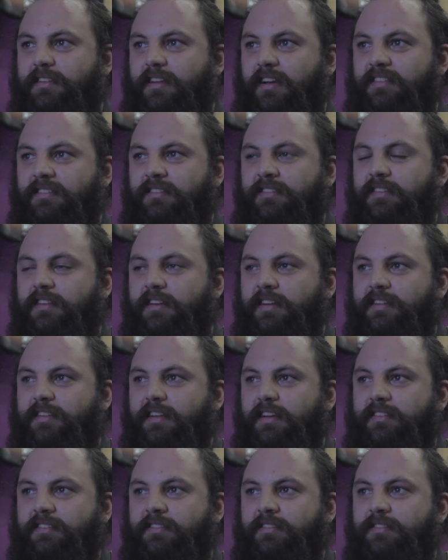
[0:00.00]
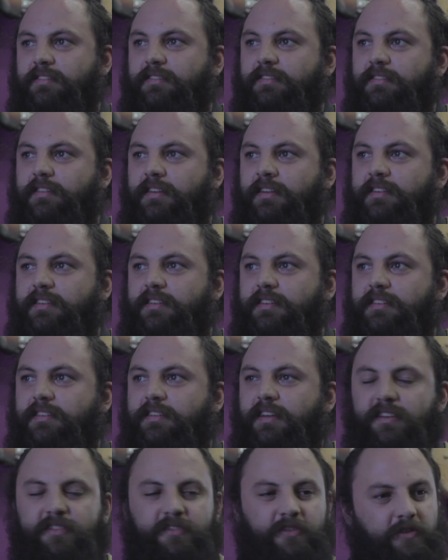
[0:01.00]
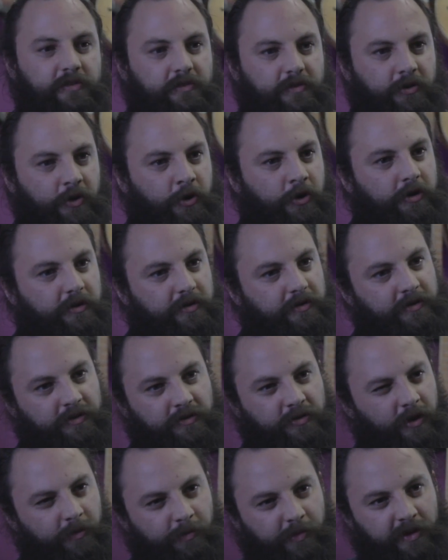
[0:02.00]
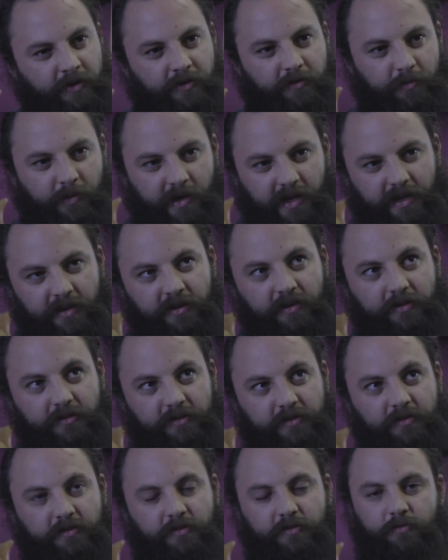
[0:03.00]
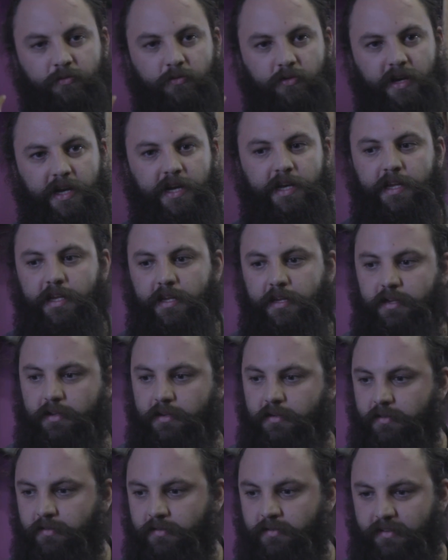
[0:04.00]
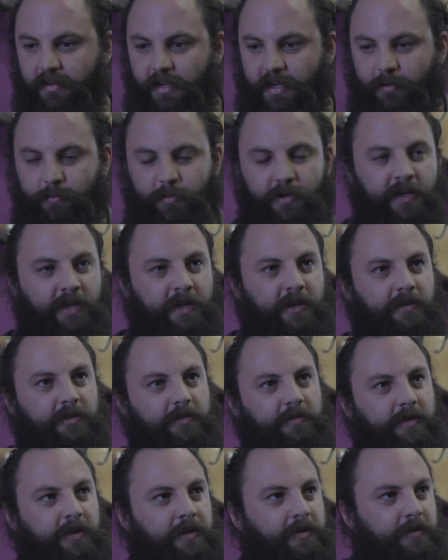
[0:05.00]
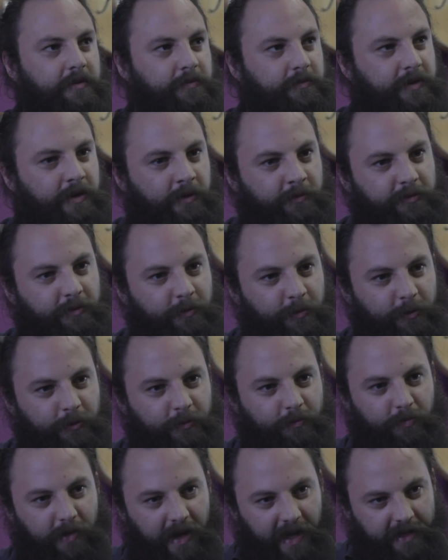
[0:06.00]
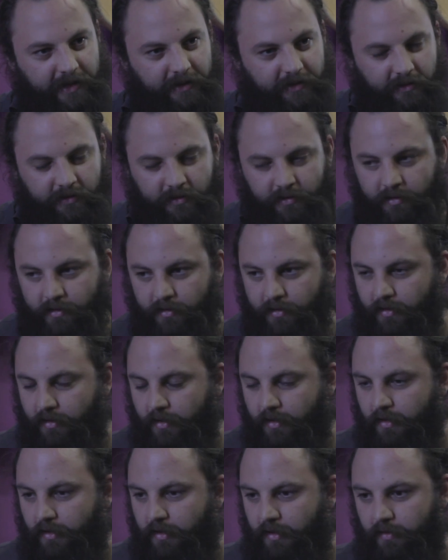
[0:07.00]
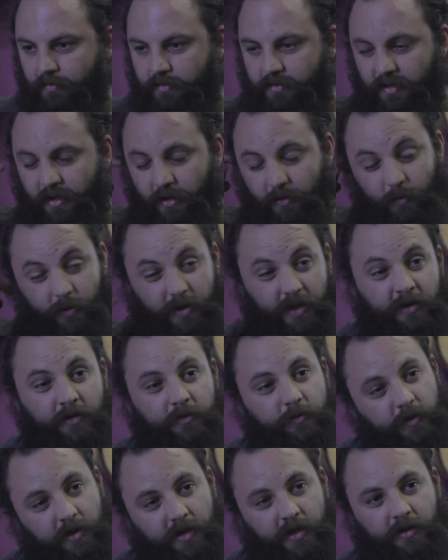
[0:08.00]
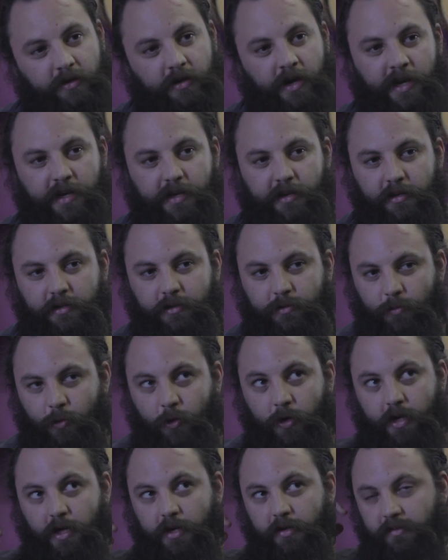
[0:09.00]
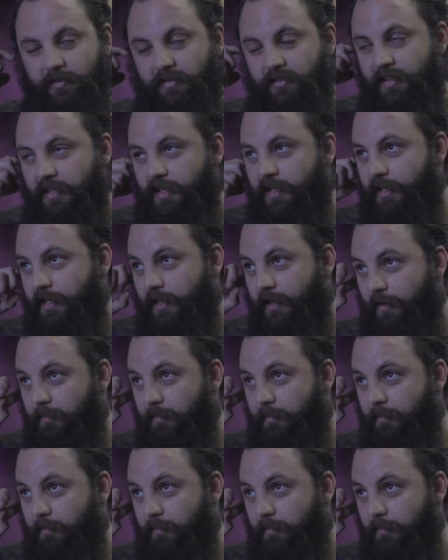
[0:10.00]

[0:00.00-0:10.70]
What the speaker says: doesn't hurt the top end of my ears. It's like being in a comfortable blanket. sound. We're gonna crank it a little more now and see